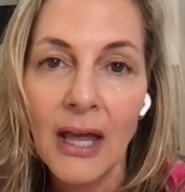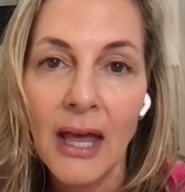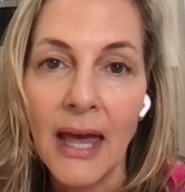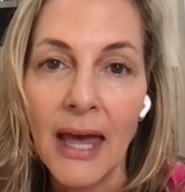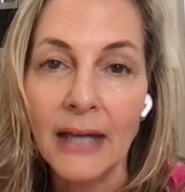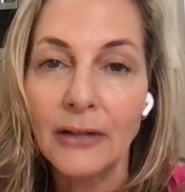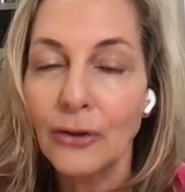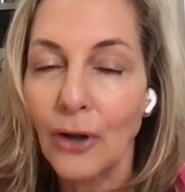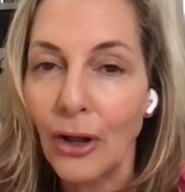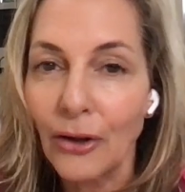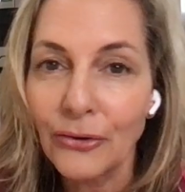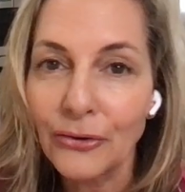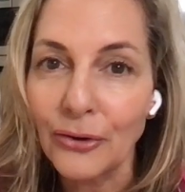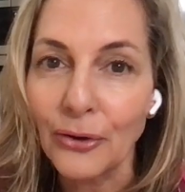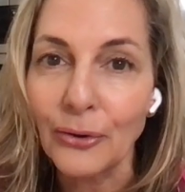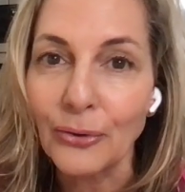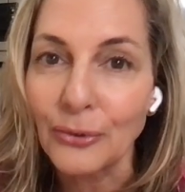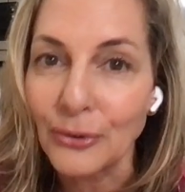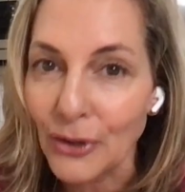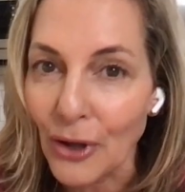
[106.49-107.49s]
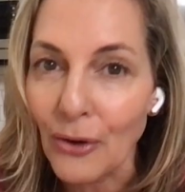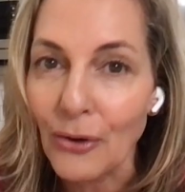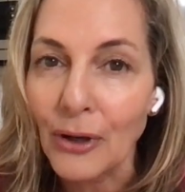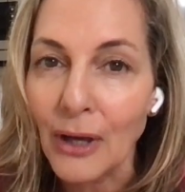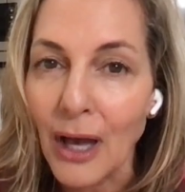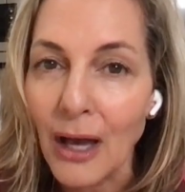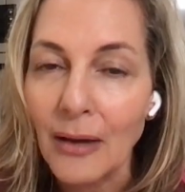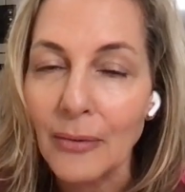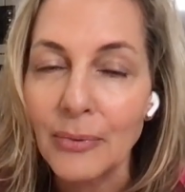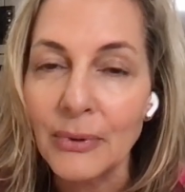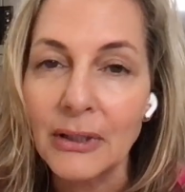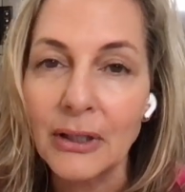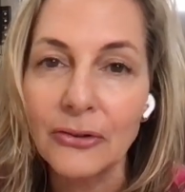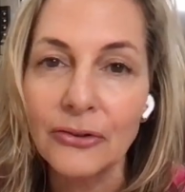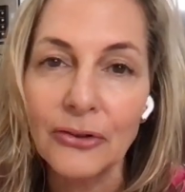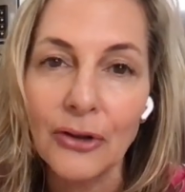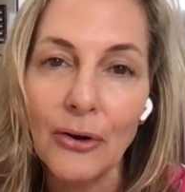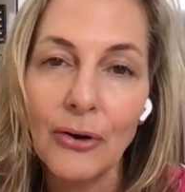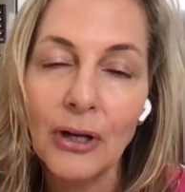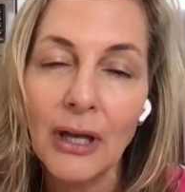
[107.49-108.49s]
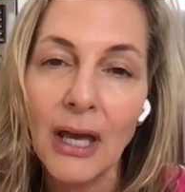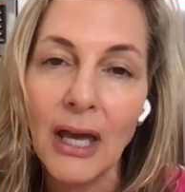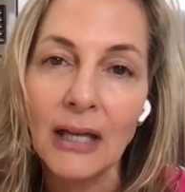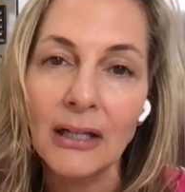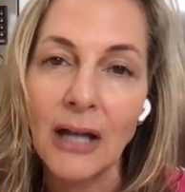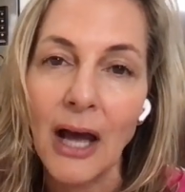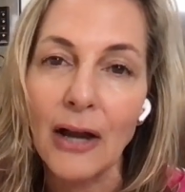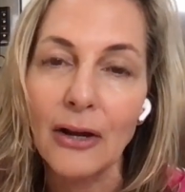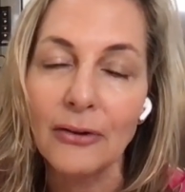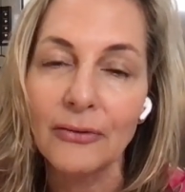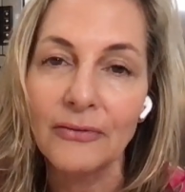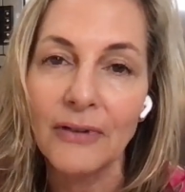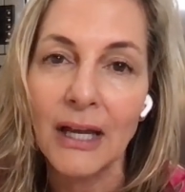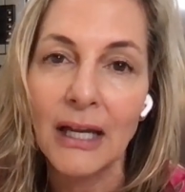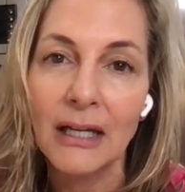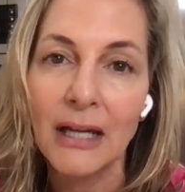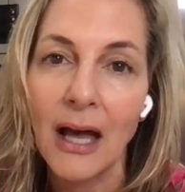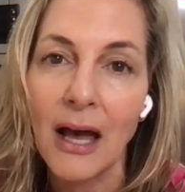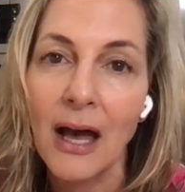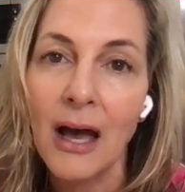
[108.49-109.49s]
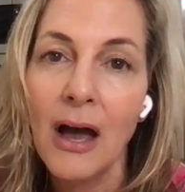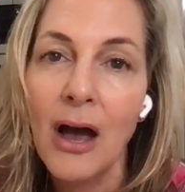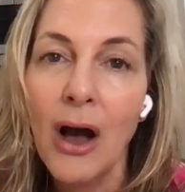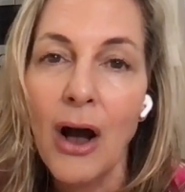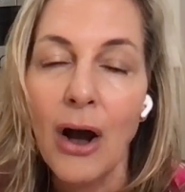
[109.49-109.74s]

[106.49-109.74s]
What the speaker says: and also yoga, because yoga and Ayurveda